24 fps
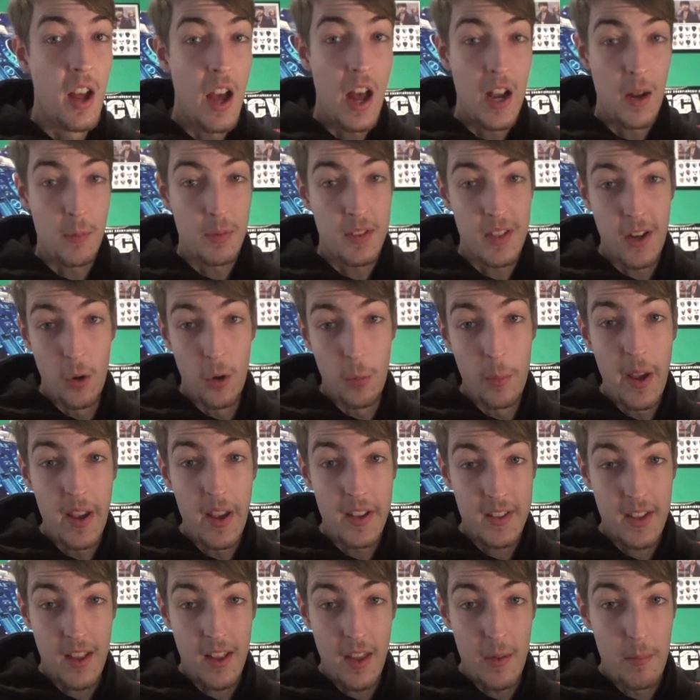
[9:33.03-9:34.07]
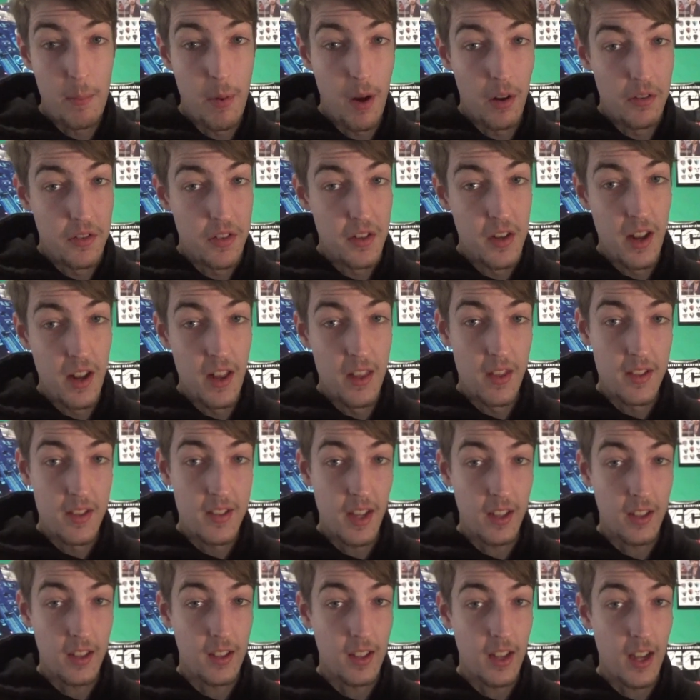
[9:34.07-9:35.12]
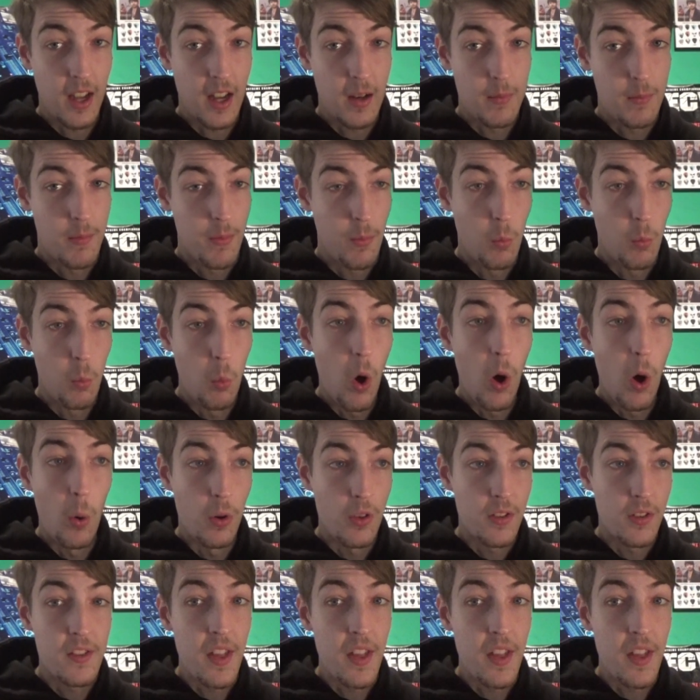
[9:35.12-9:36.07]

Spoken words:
And I'm still that they botched it in the second game. What was